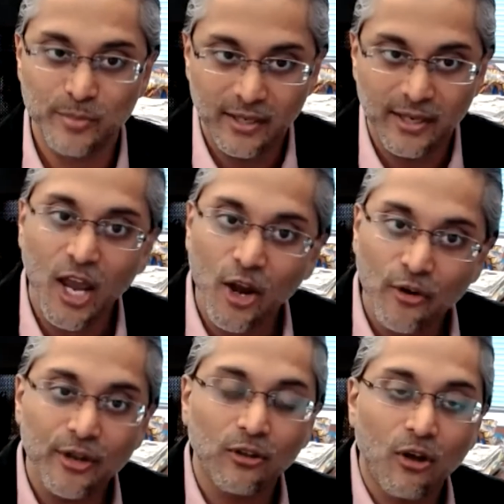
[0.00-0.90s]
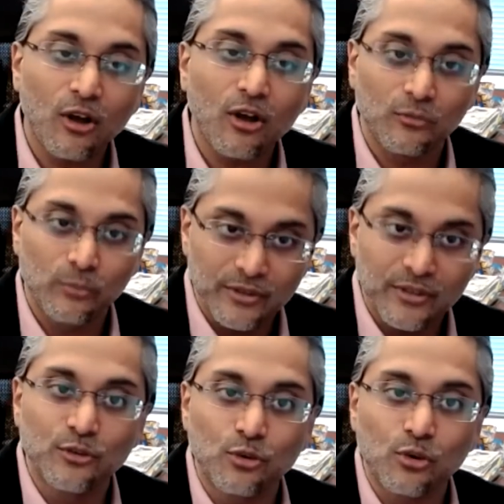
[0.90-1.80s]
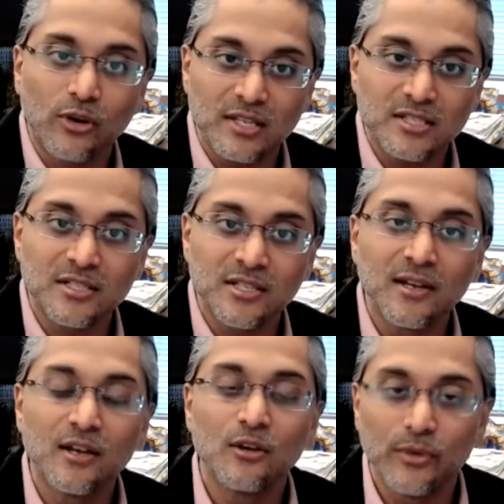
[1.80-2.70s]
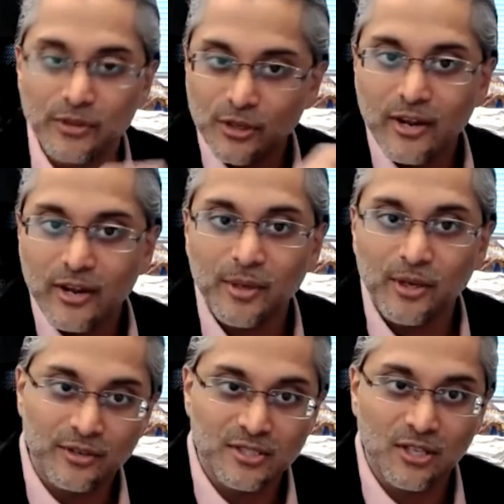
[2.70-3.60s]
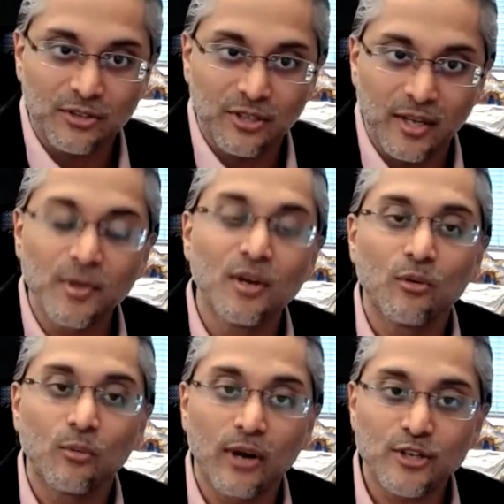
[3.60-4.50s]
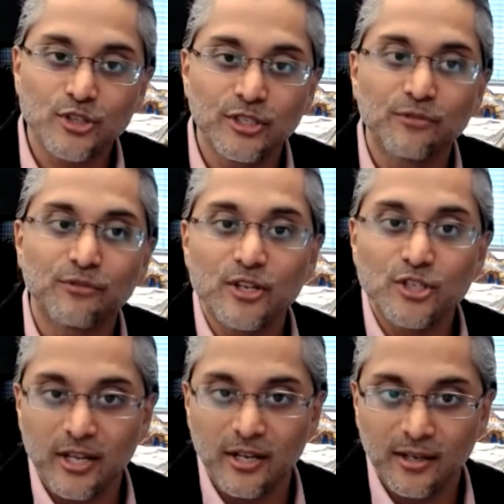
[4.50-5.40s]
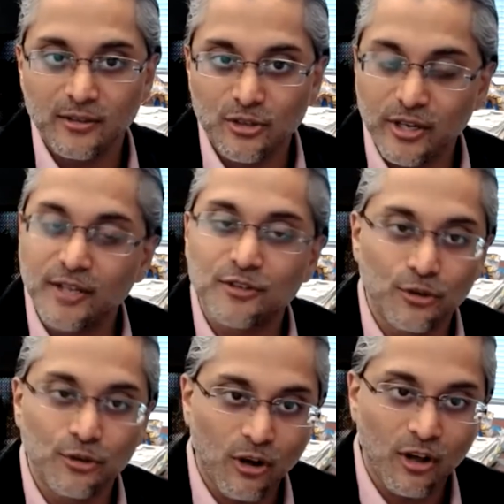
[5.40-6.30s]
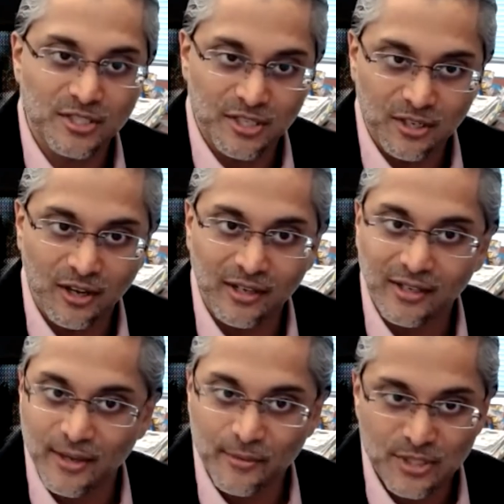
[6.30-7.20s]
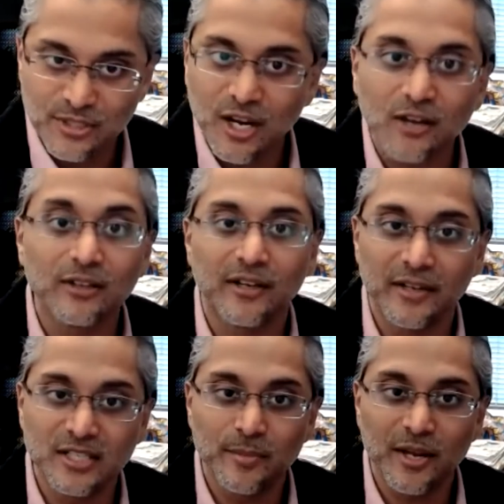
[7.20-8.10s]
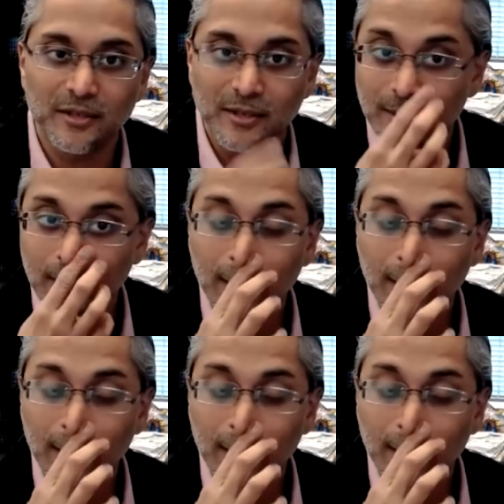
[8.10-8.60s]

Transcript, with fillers: being carried along with the neural crest, with their grandparent cell type, were actually differentiating, turning into neurons and dying. That was entirely unexpected.